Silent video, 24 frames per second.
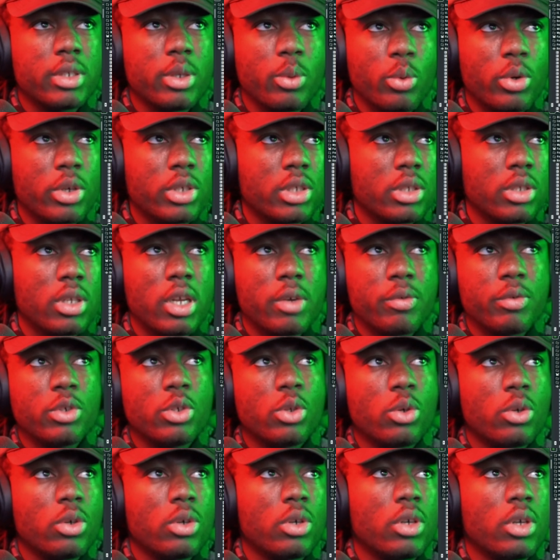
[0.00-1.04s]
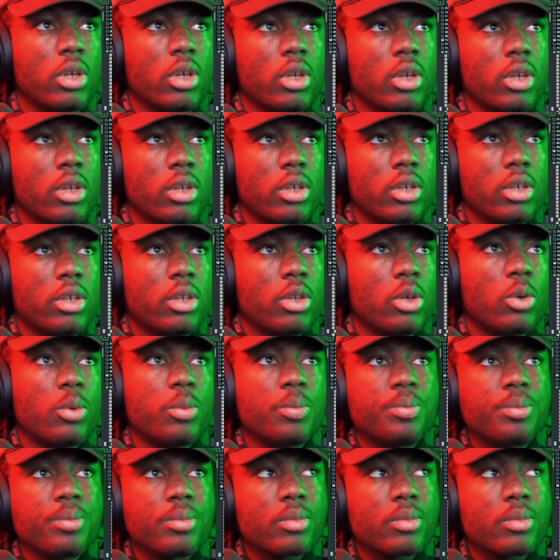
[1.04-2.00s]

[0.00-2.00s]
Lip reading: It works in every door, you know.